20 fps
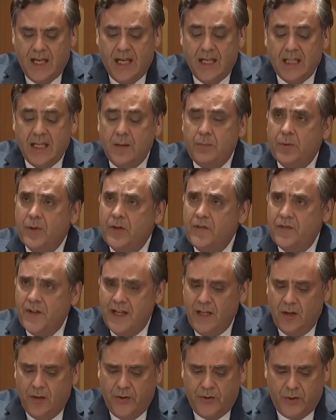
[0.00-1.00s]
and they
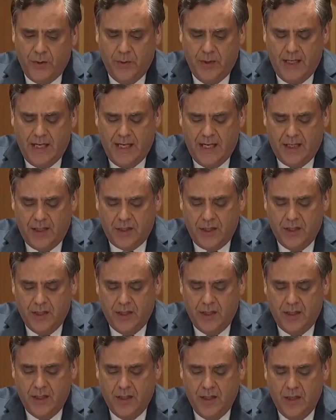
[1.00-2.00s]
prevail through
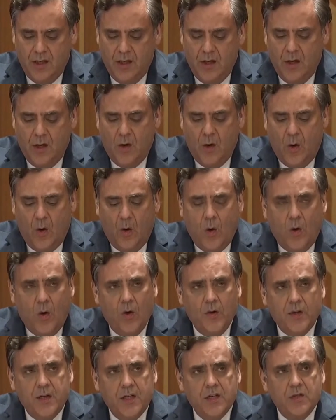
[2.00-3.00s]
inaction.
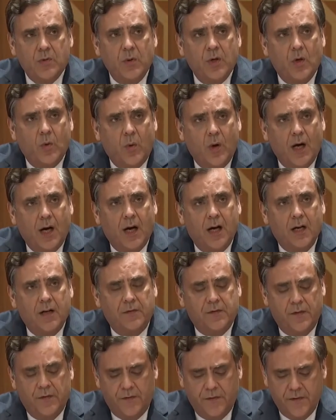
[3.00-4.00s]
All that is
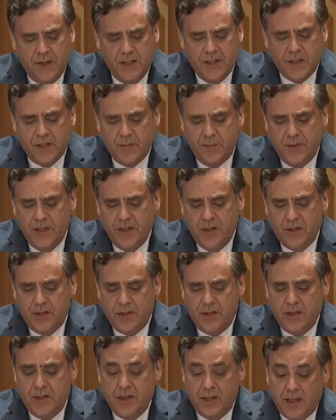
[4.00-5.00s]
required for free
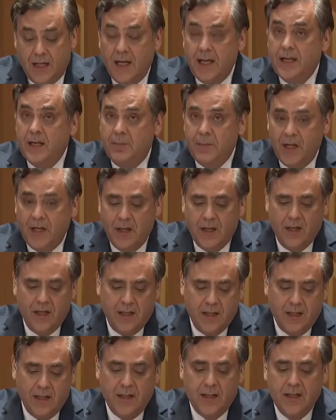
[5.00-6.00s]
speech to die in
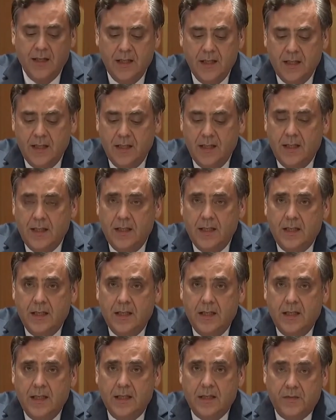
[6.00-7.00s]
America
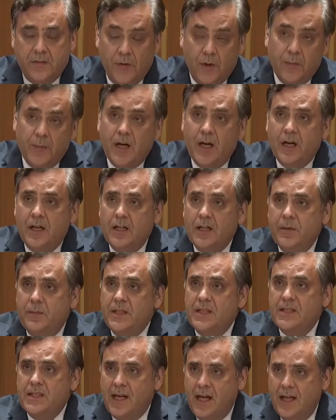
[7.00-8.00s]
is for America to
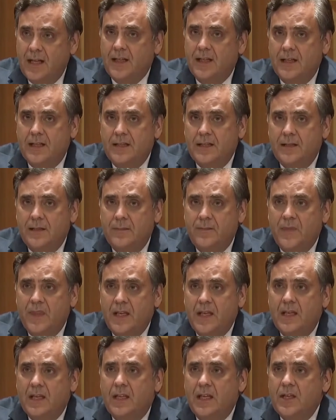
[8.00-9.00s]
be silent.
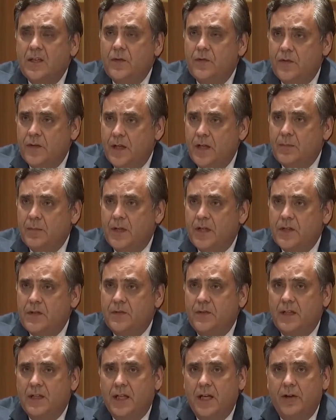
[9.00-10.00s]
Thank you very
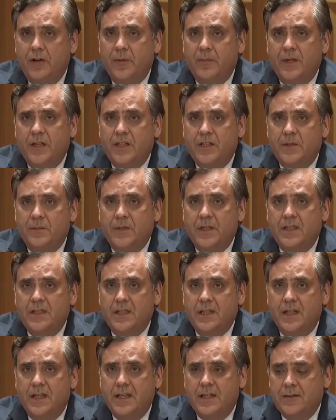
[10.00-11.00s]
much for allowing me to speak
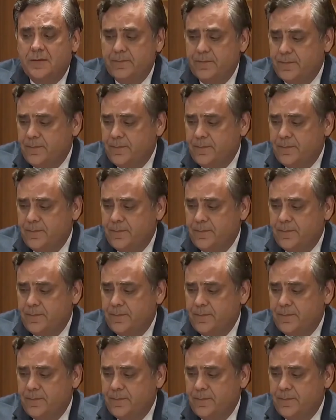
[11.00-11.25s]
today.